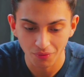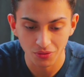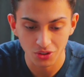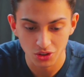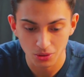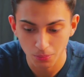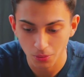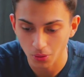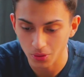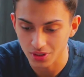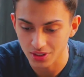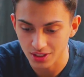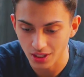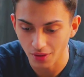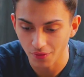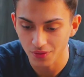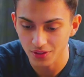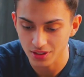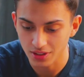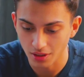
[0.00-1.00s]
Vision Pro
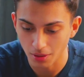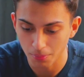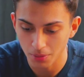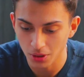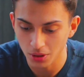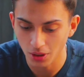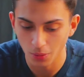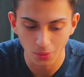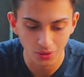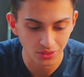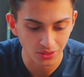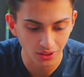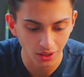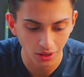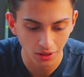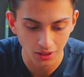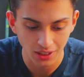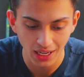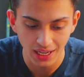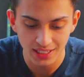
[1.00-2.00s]
itself. It's the computer with
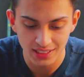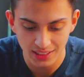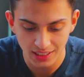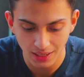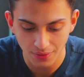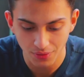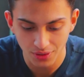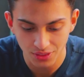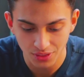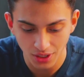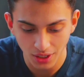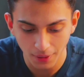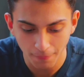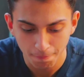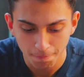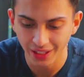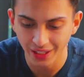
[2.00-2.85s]
the case and everything.